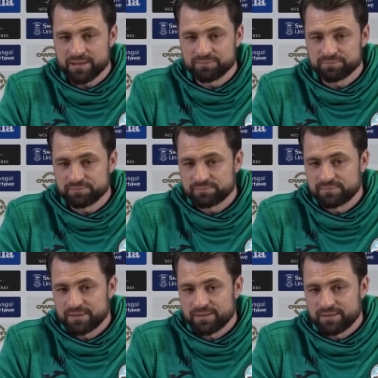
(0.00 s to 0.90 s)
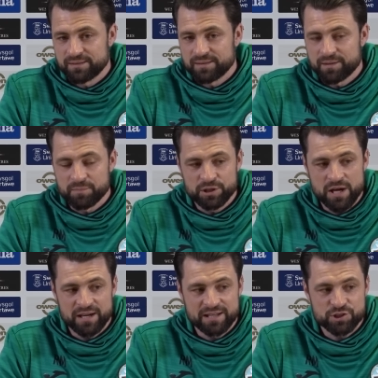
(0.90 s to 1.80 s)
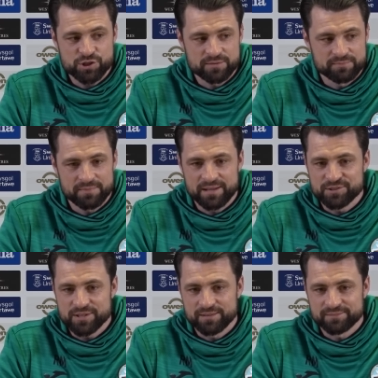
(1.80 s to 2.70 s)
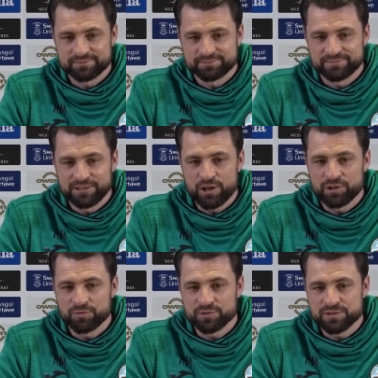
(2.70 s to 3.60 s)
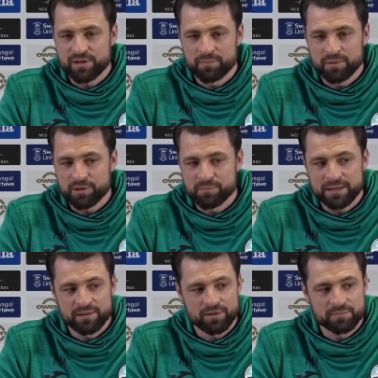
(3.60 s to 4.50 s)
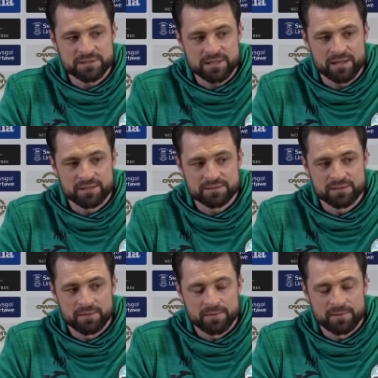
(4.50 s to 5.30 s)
And I'm a youngish manager, learning all the time, and I'm going to make a lot of mistakes.